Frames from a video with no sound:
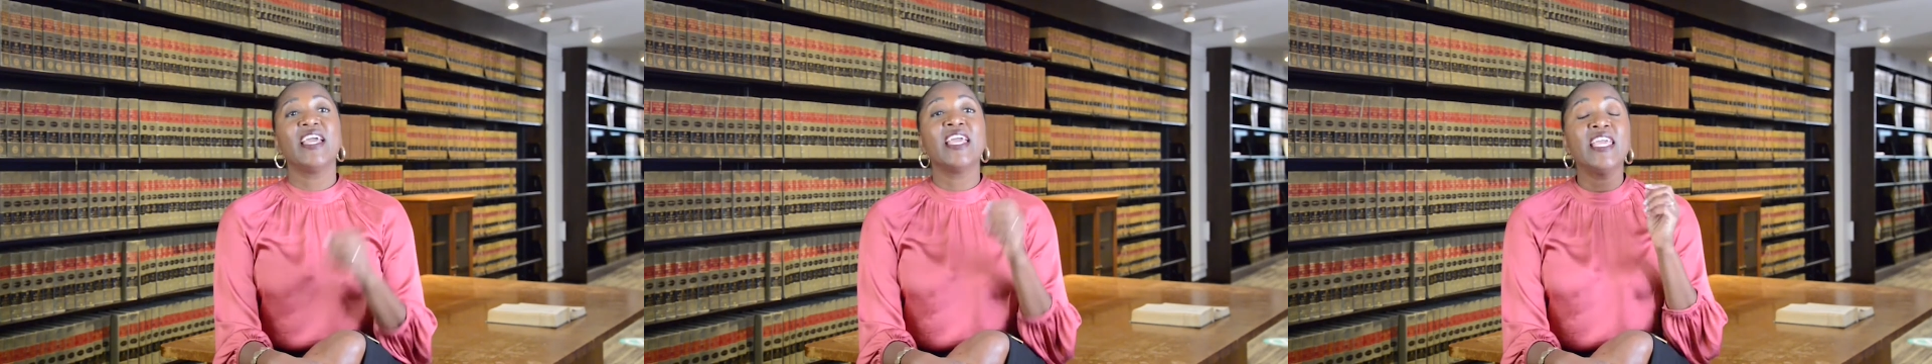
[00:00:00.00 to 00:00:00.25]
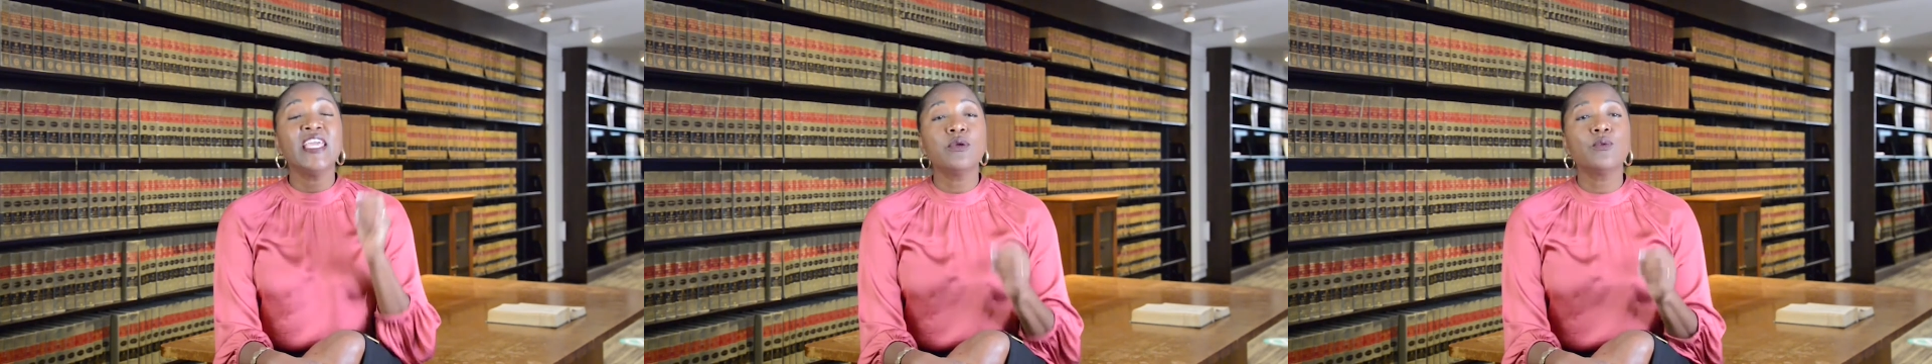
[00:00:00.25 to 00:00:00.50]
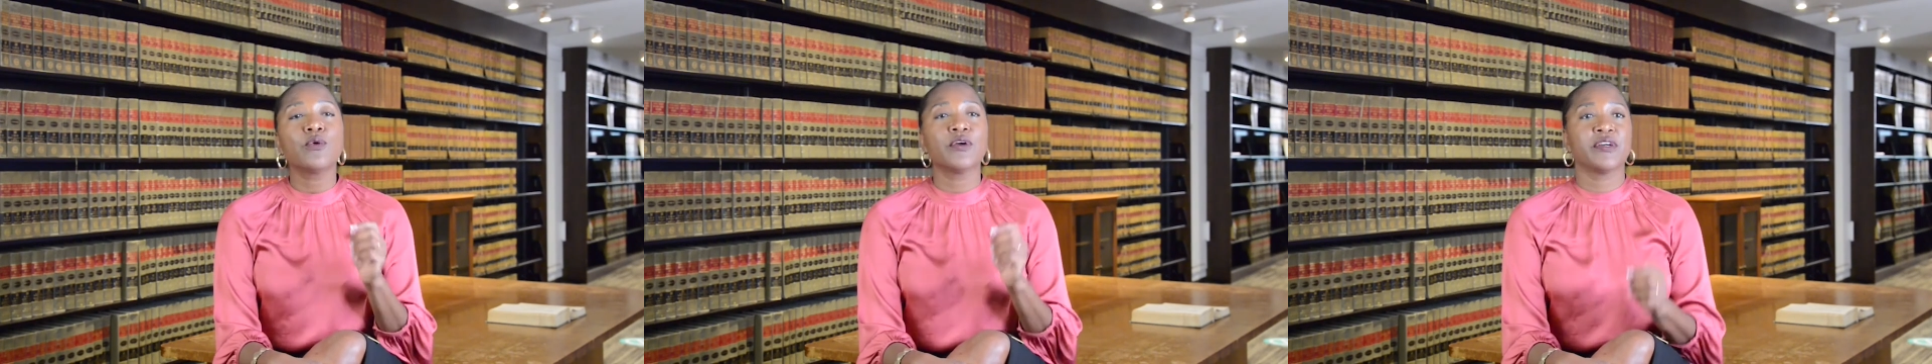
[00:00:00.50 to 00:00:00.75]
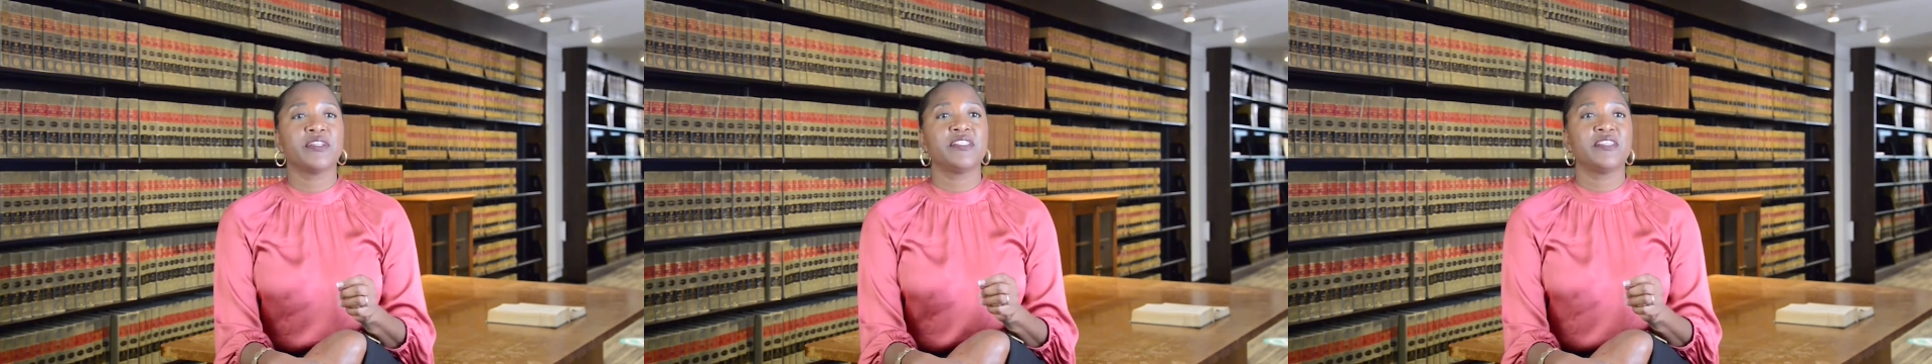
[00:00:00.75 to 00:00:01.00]
He
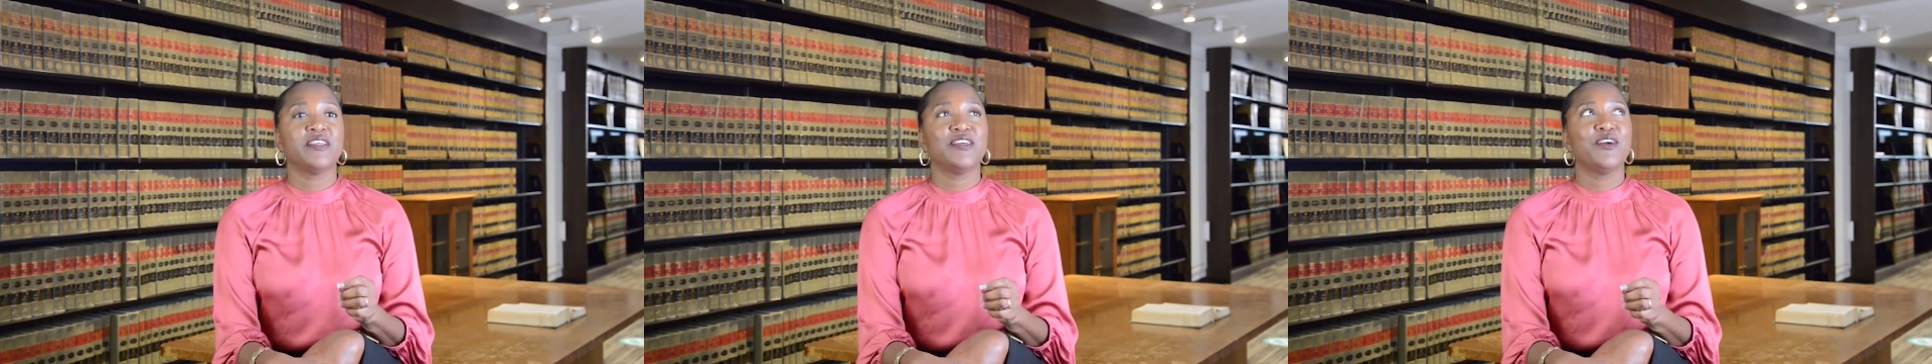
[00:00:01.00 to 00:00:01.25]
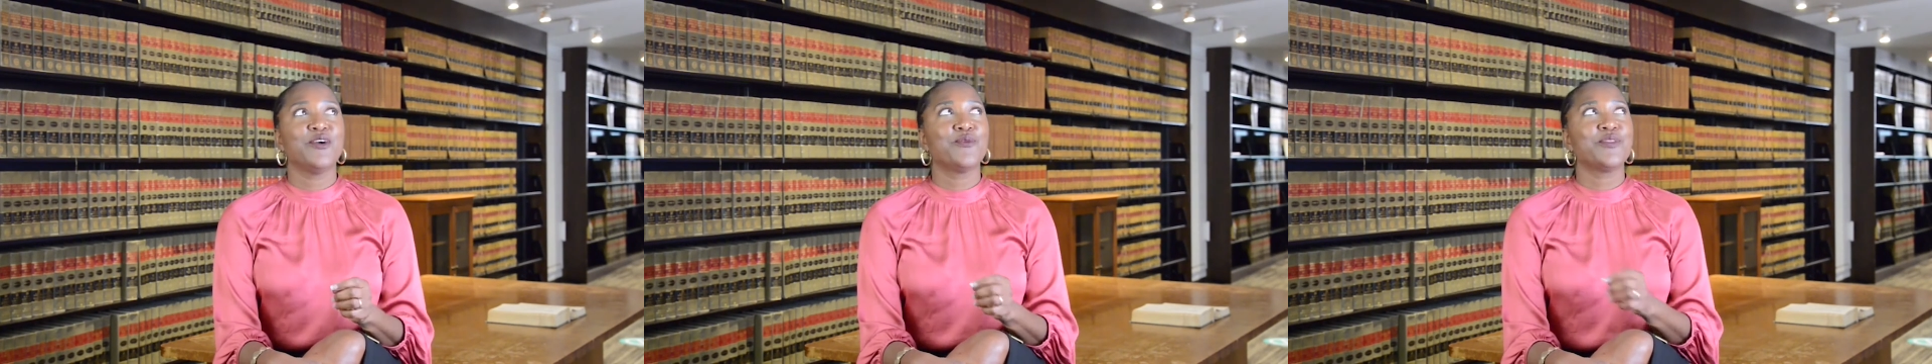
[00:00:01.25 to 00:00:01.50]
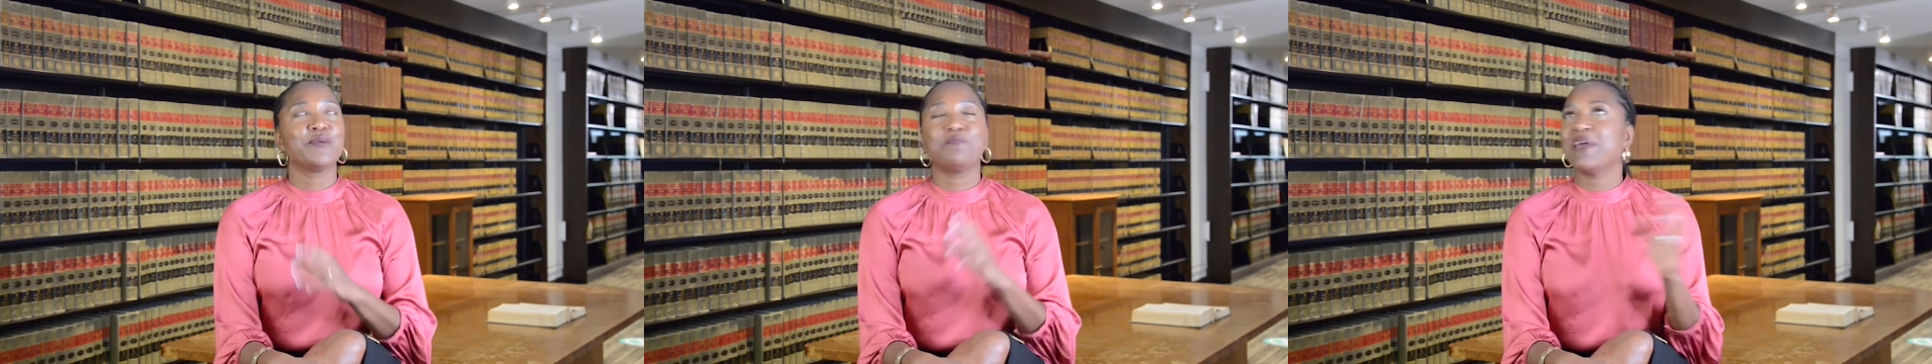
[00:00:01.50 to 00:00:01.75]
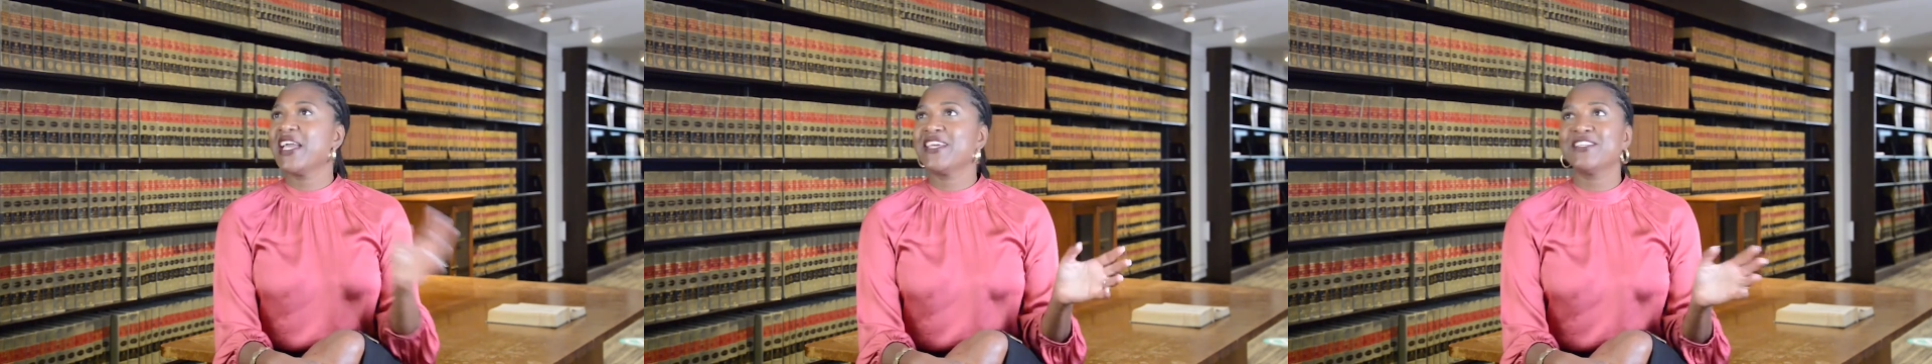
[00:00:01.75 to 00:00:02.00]
worked with a
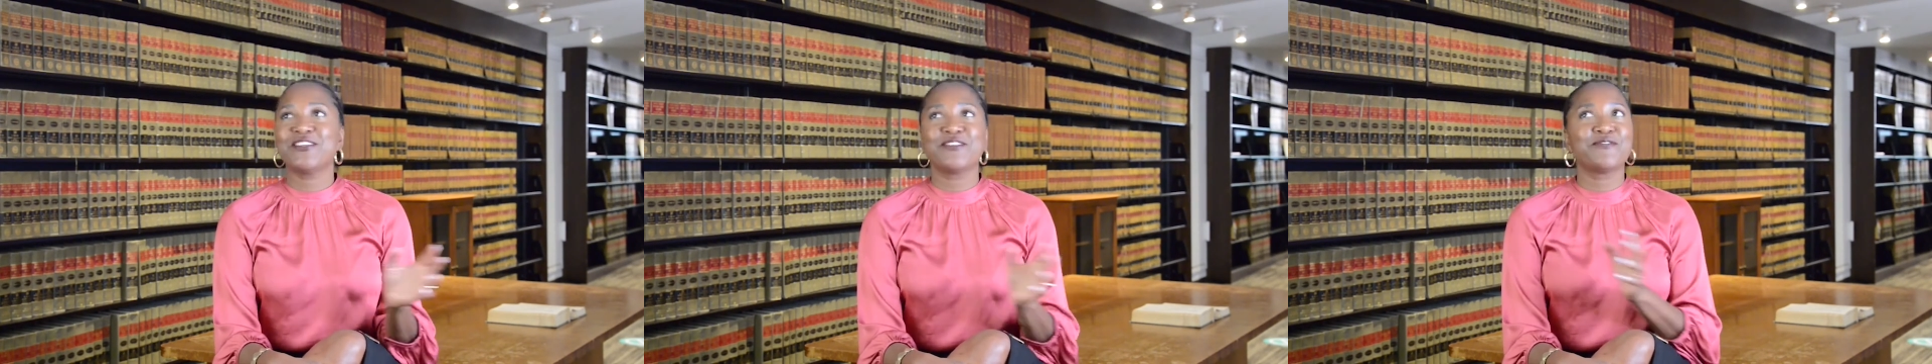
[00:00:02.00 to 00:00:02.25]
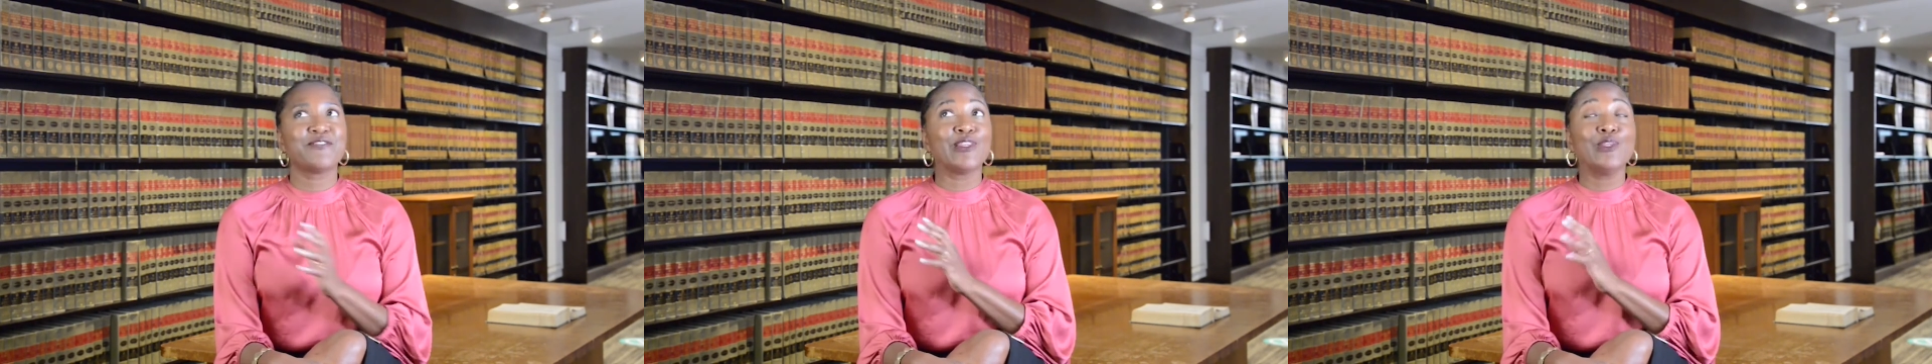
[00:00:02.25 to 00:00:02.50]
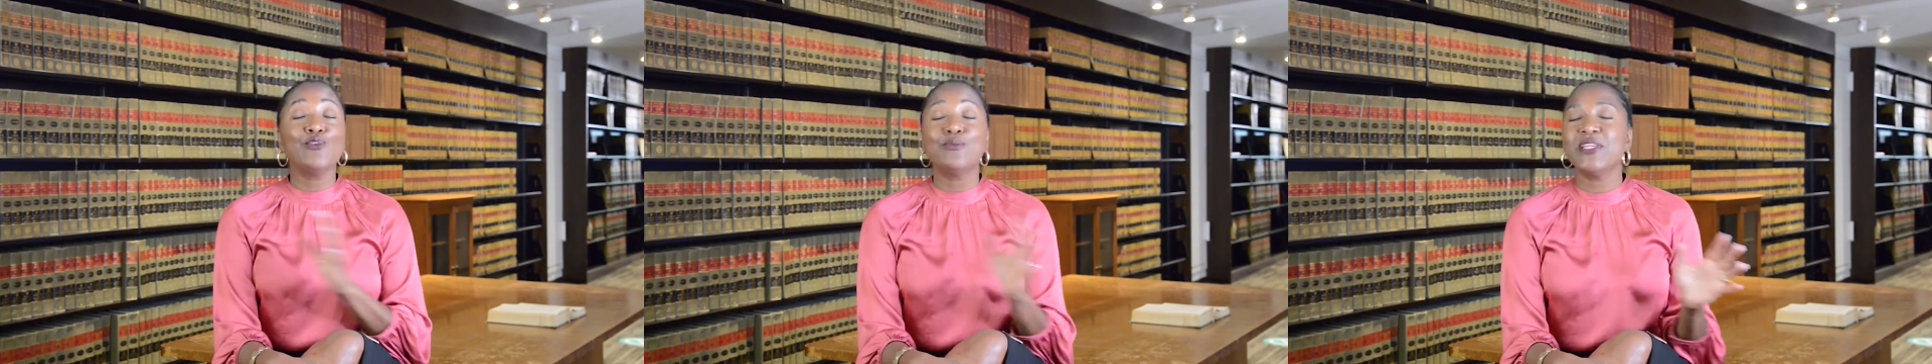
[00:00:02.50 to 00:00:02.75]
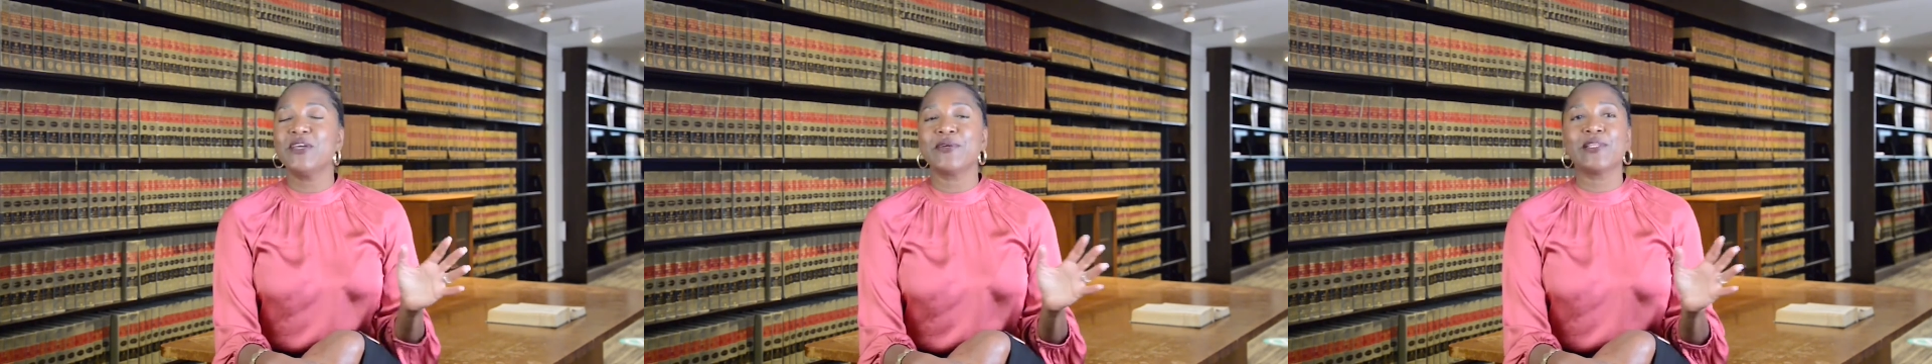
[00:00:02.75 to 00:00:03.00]
band of
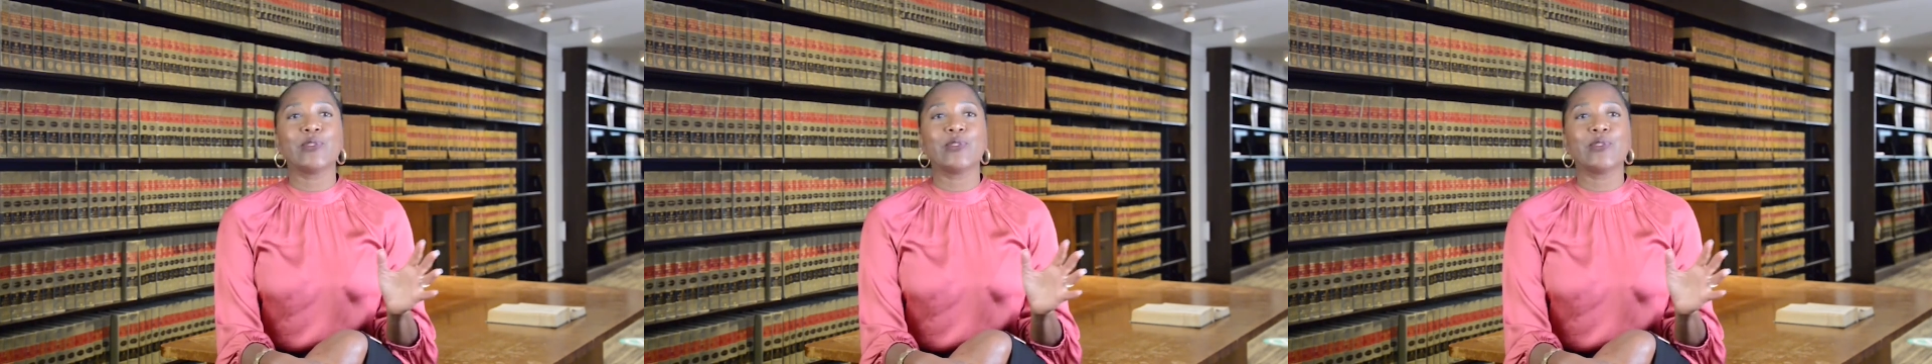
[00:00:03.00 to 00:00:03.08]
luminary